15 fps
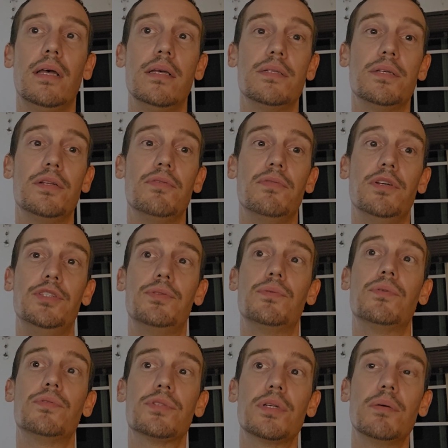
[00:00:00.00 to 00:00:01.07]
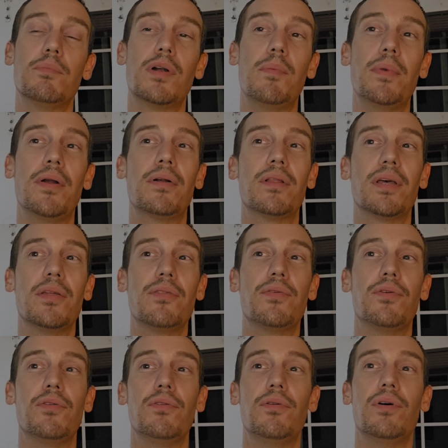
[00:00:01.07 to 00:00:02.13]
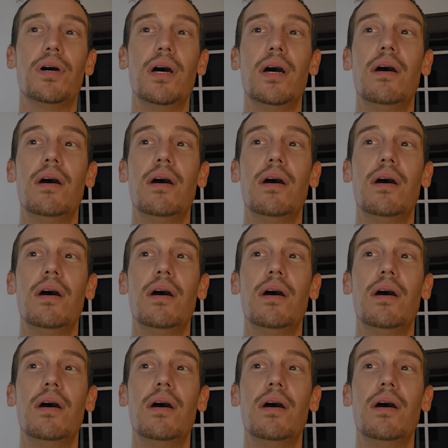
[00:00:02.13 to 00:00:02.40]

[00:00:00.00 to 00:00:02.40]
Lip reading: as individuals, primarily through